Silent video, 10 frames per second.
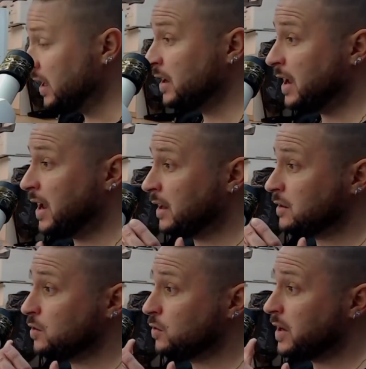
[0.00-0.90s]
And
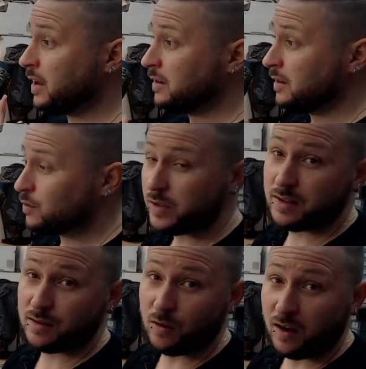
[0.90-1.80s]
you can
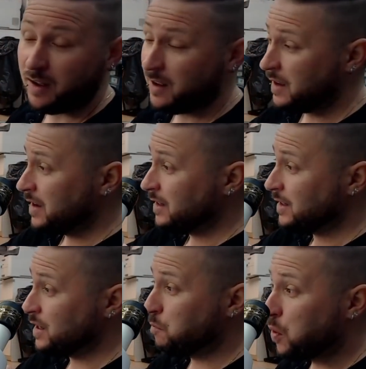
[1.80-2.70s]
restore
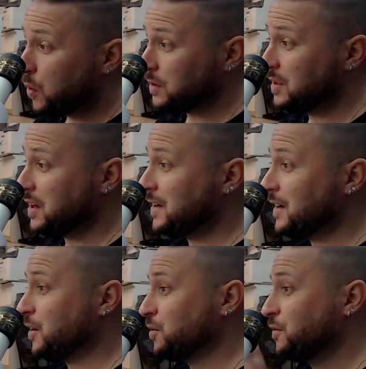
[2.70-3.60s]
the important data
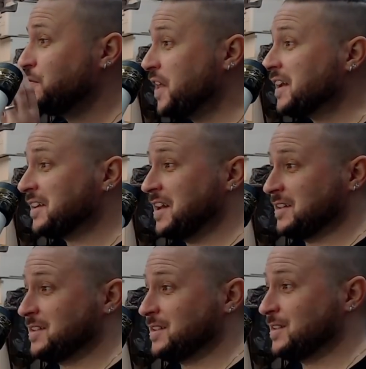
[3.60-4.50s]
out of that NAND.
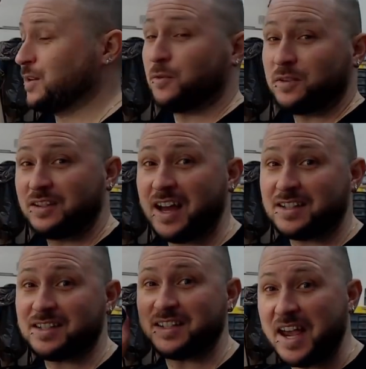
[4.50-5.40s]
So
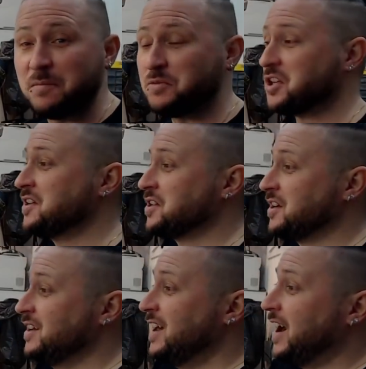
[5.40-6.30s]
that's a game changer.